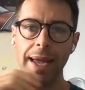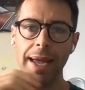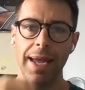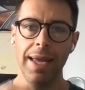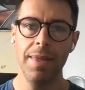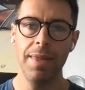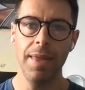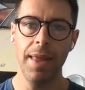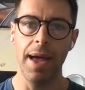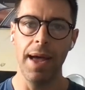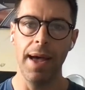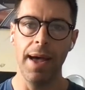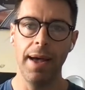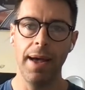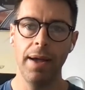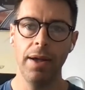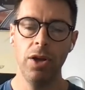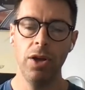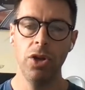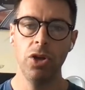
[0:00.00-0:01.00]
In
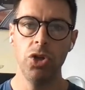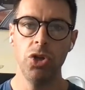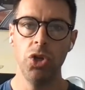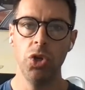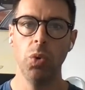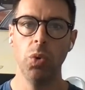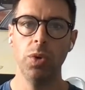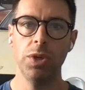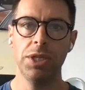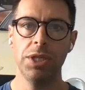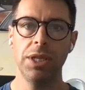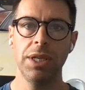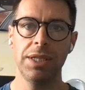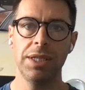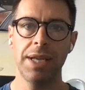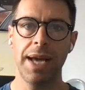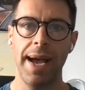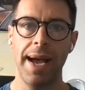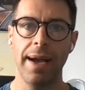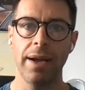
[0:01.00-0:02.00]
there, you'll see a
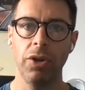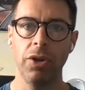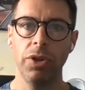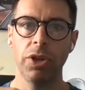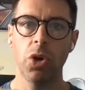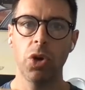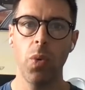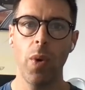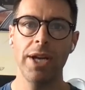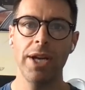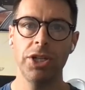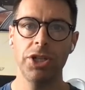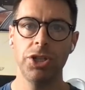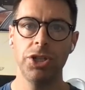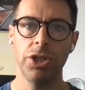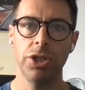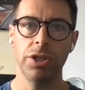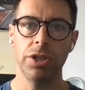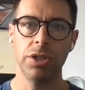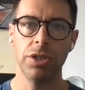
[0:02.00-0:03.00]
tag under
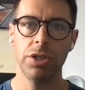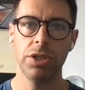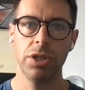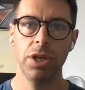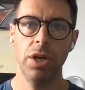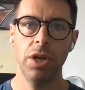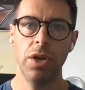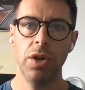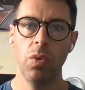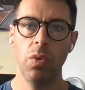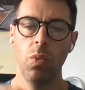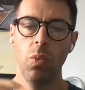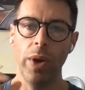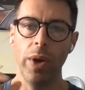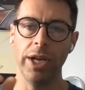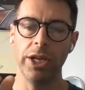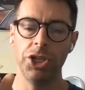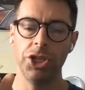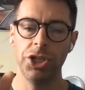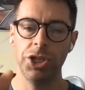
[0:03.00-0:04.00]
questions,
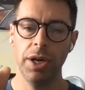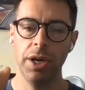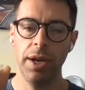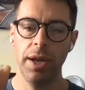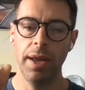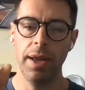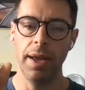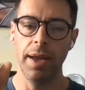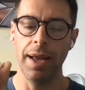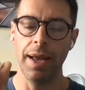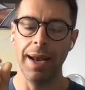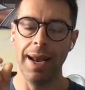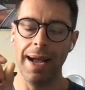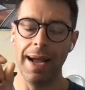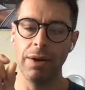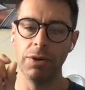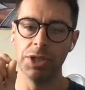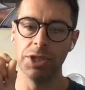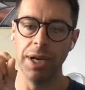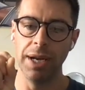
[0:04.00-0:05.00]
which
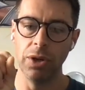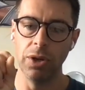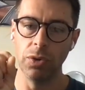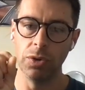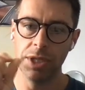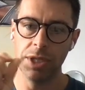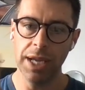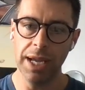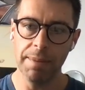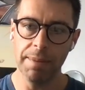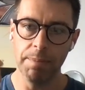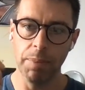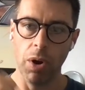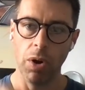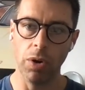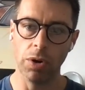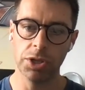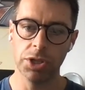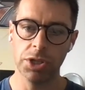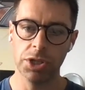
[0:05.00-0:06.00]
allows a little tick
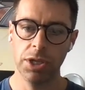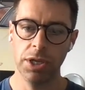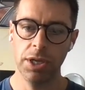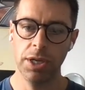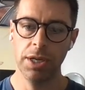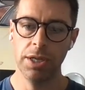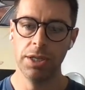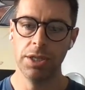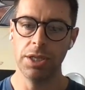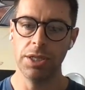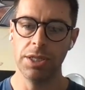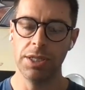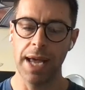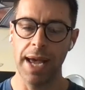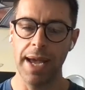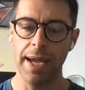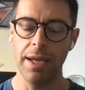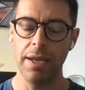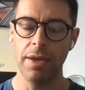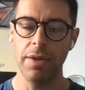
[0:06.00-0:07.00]
box to
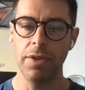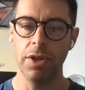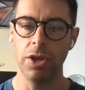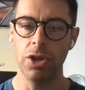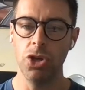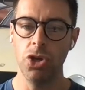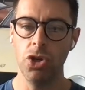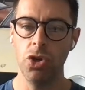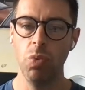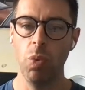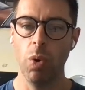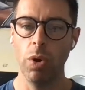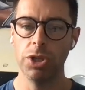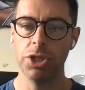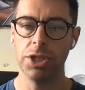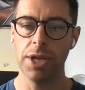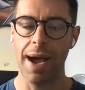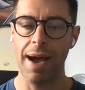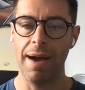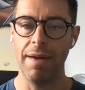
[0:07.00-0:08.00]
say that you want
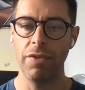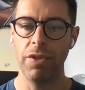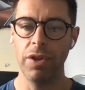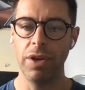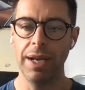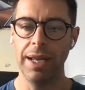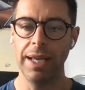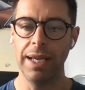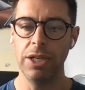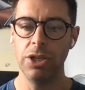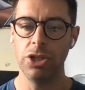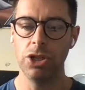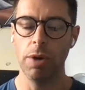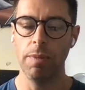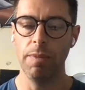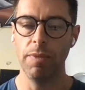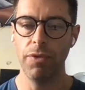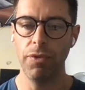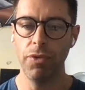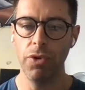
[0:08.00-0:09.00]
to have the lead
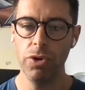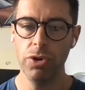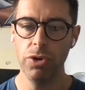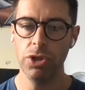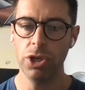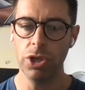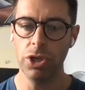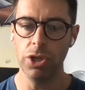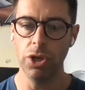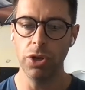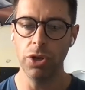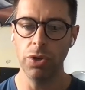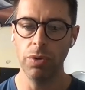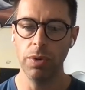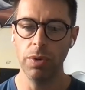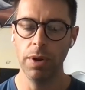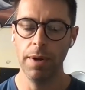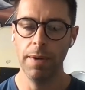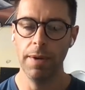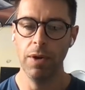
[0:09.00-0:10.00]
come through to you
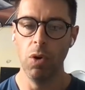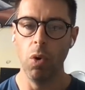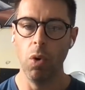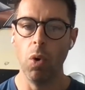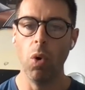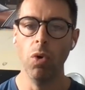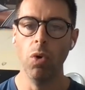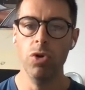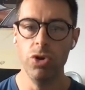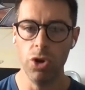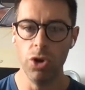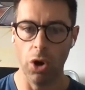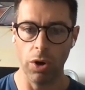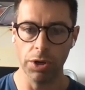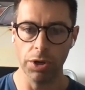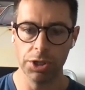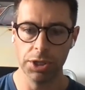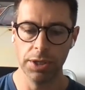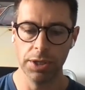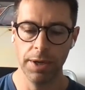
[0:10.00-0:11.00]
or
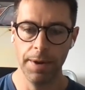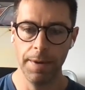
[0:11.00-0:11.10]
not.